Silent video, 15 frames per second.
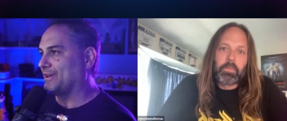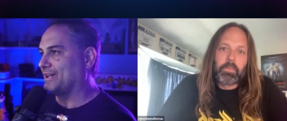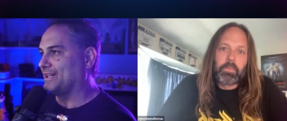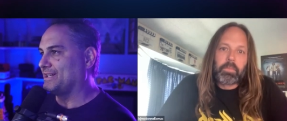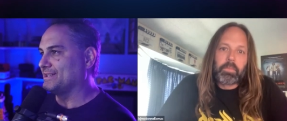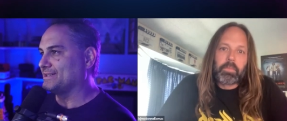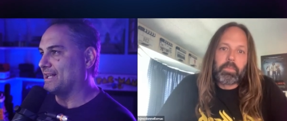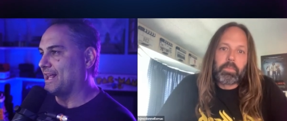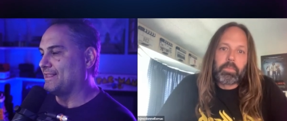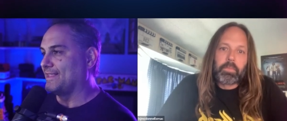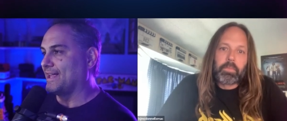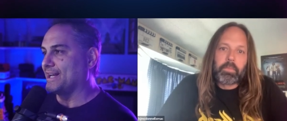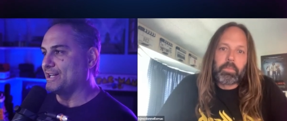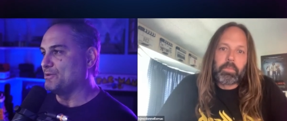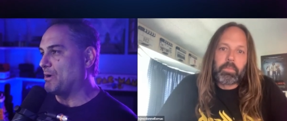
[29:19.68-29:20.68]
Speaker 1: is, and
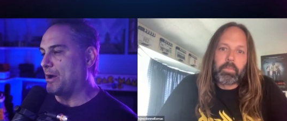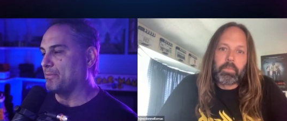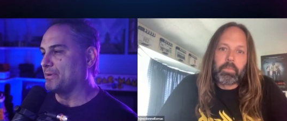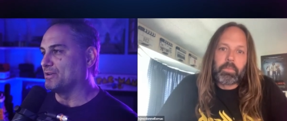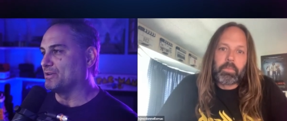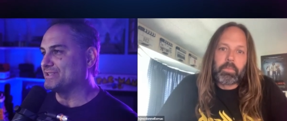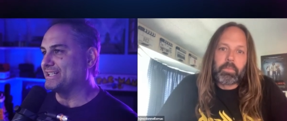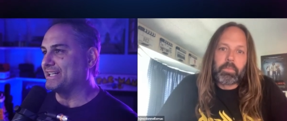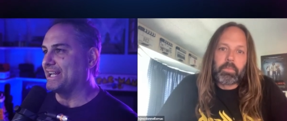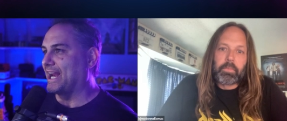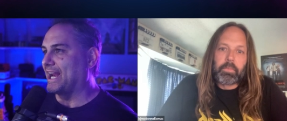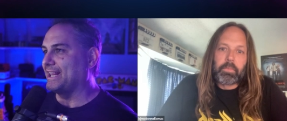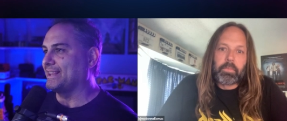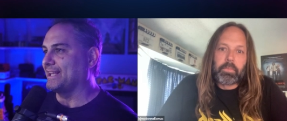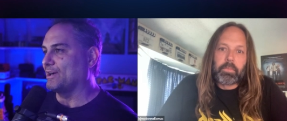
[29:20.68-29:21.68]
then you probably don't see
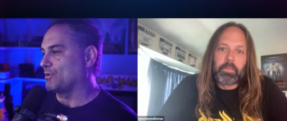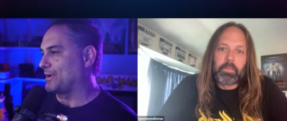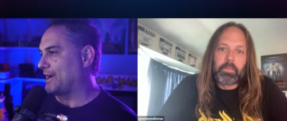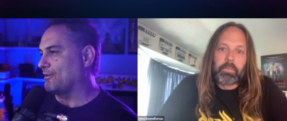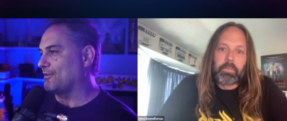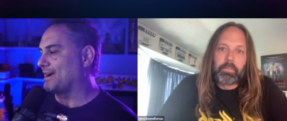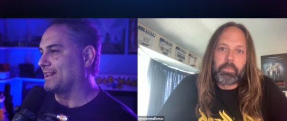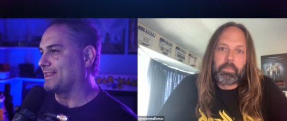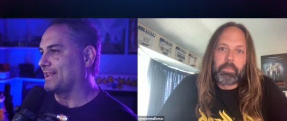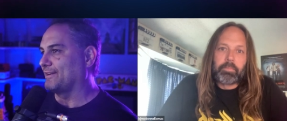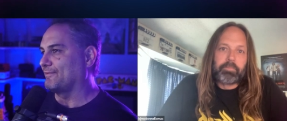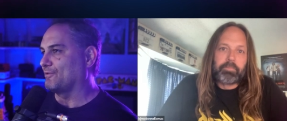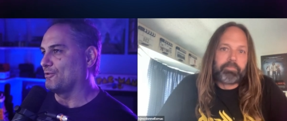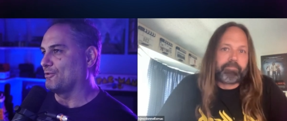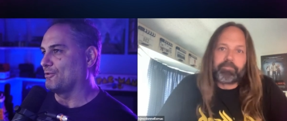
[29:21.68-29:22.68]
anything or hear anything
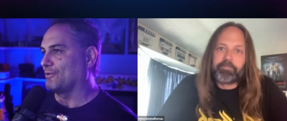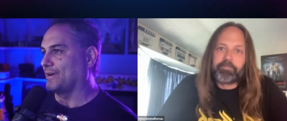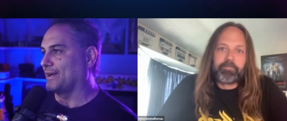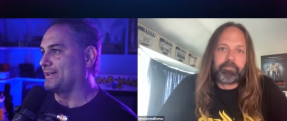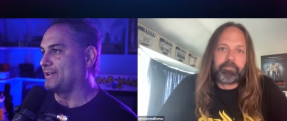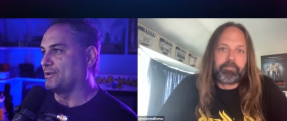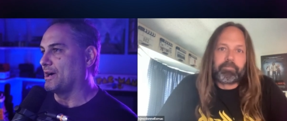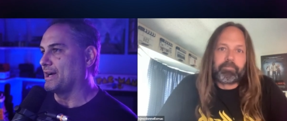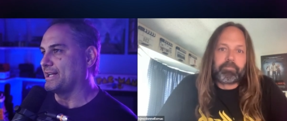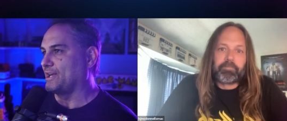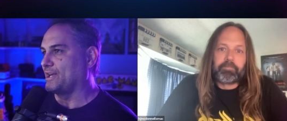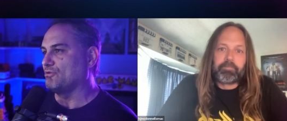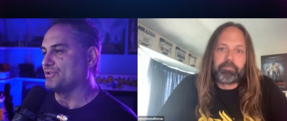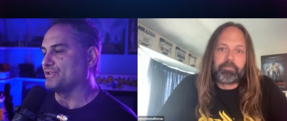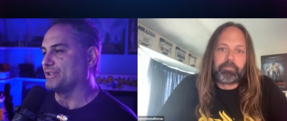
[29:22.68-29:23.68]
for you know a
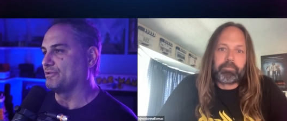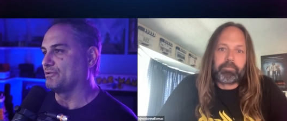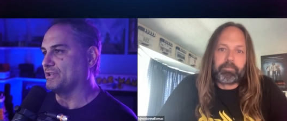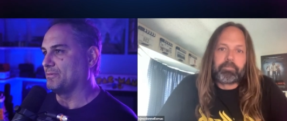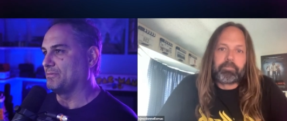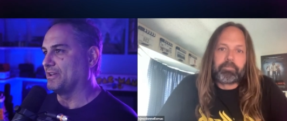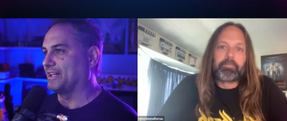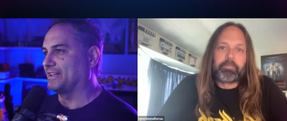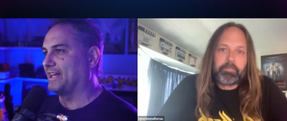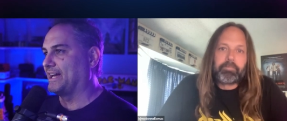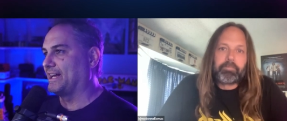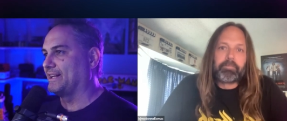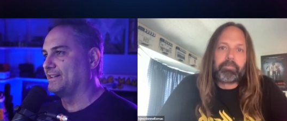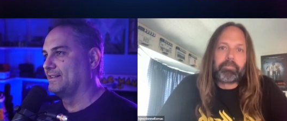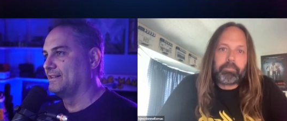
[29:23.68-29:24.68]
year or so or something like
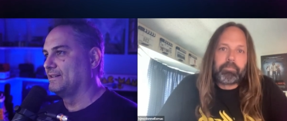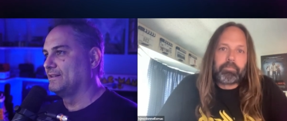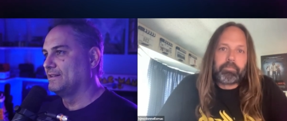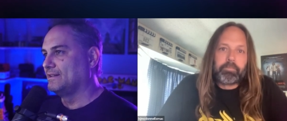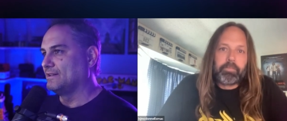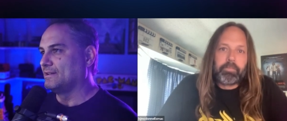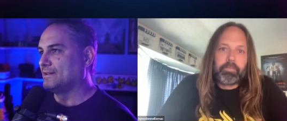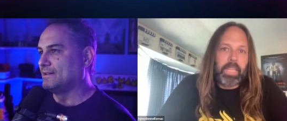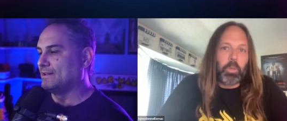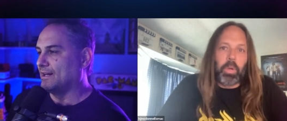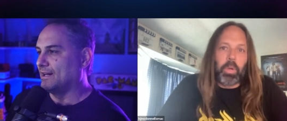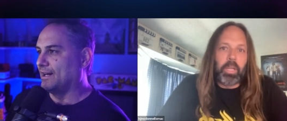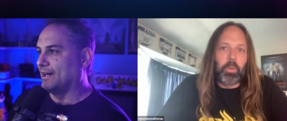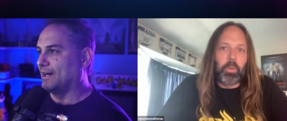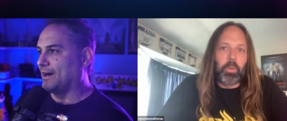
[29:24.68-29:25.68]
that.
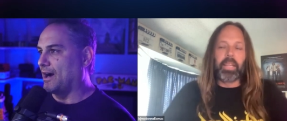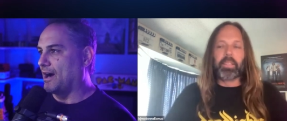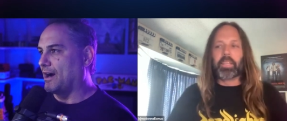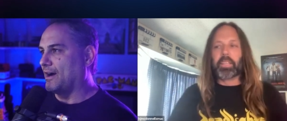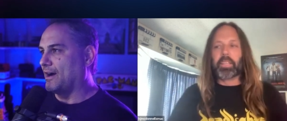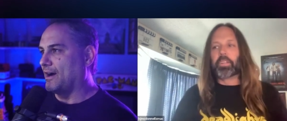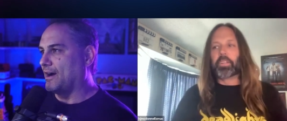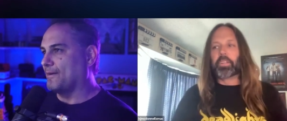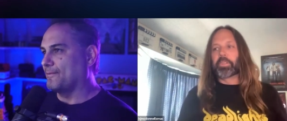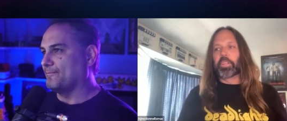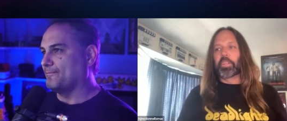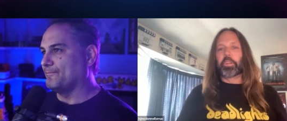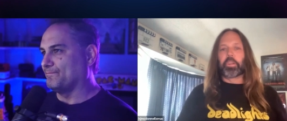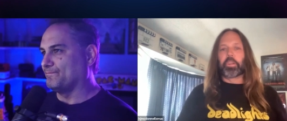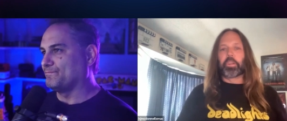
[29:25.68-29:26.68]
Uh, yeah, you
Speaker 2: walk away and
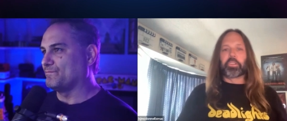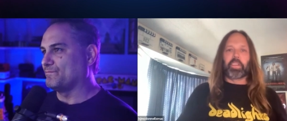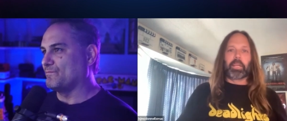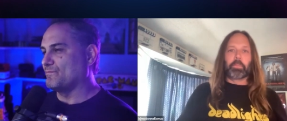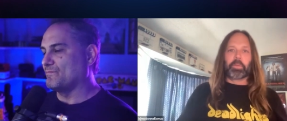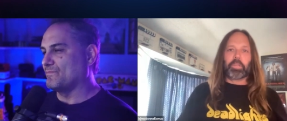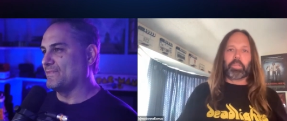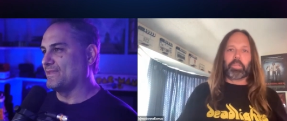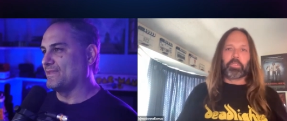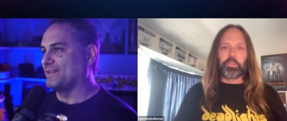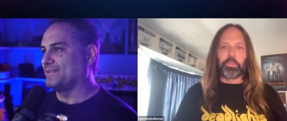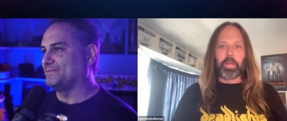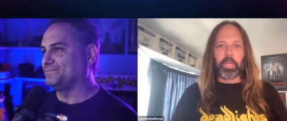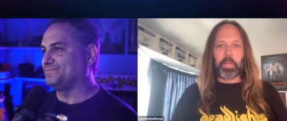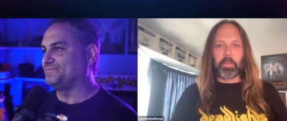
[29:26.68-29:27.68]
then you're then you're
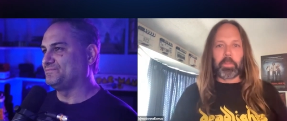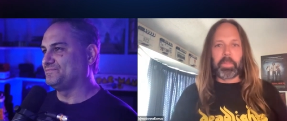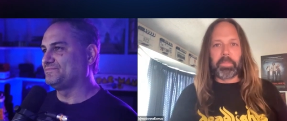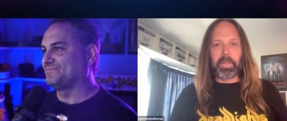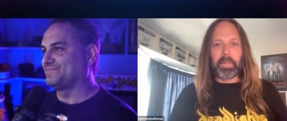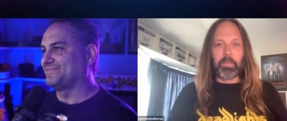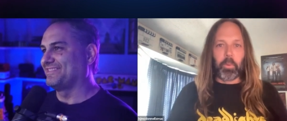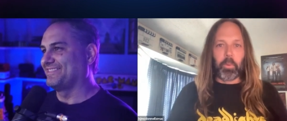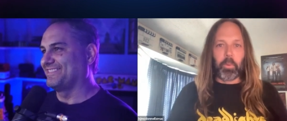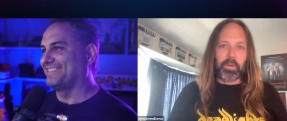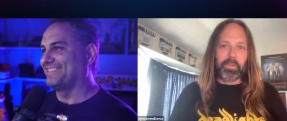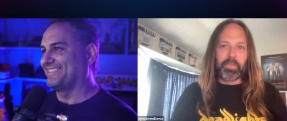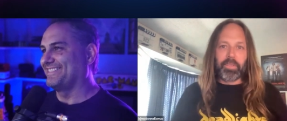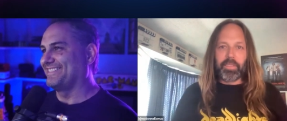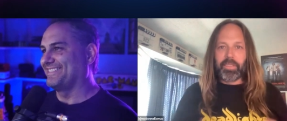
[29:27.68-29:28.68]
excited when you see a trailer pop
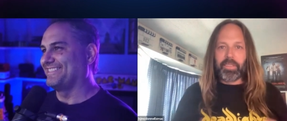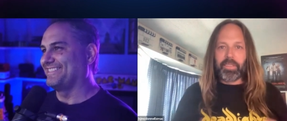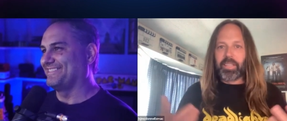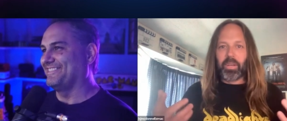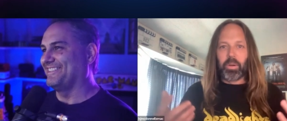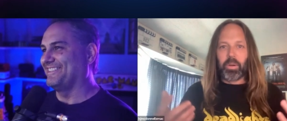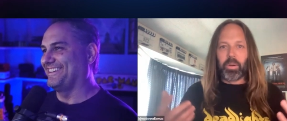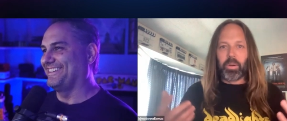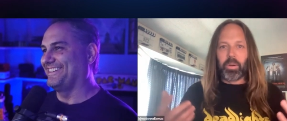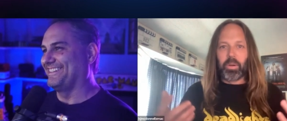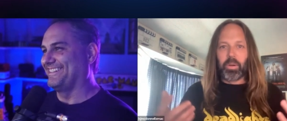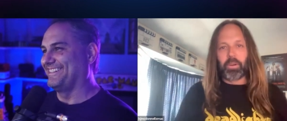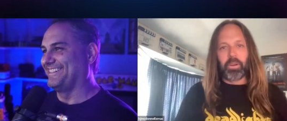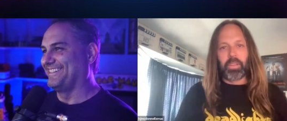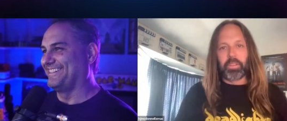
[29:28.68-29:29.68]
up, or right. you
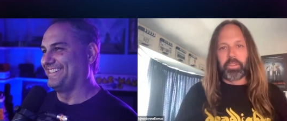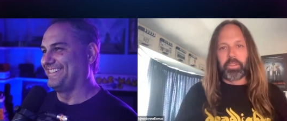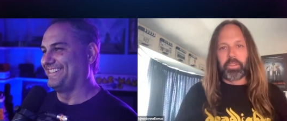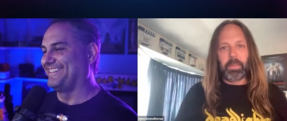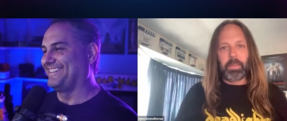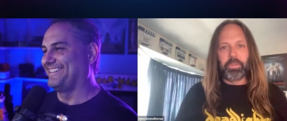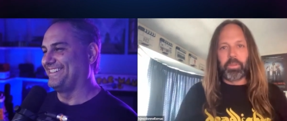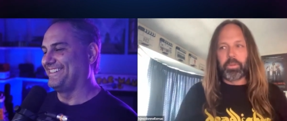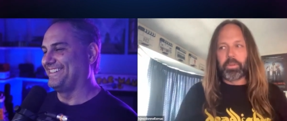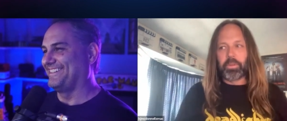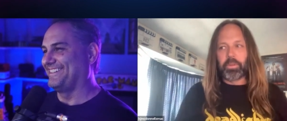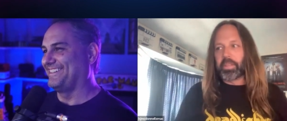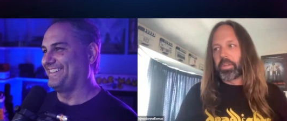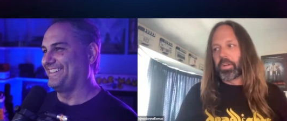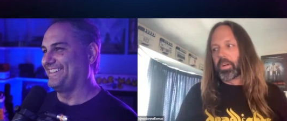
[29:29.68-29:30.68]
know, or other
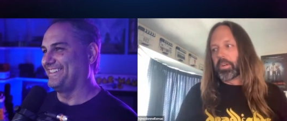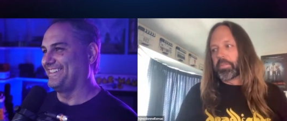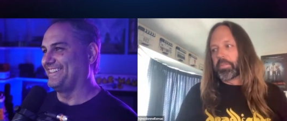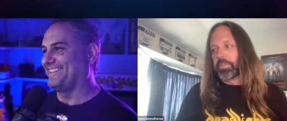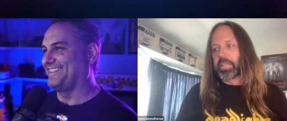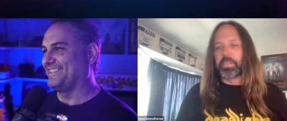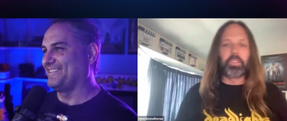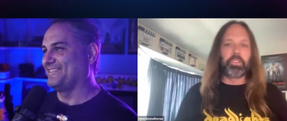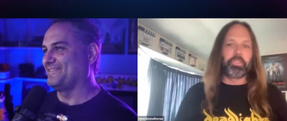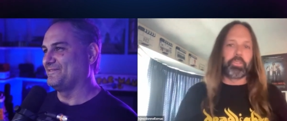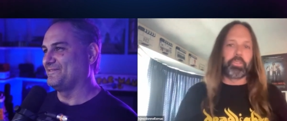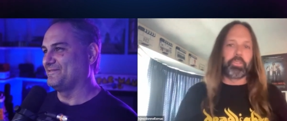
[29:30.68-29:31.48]
times you get the call for like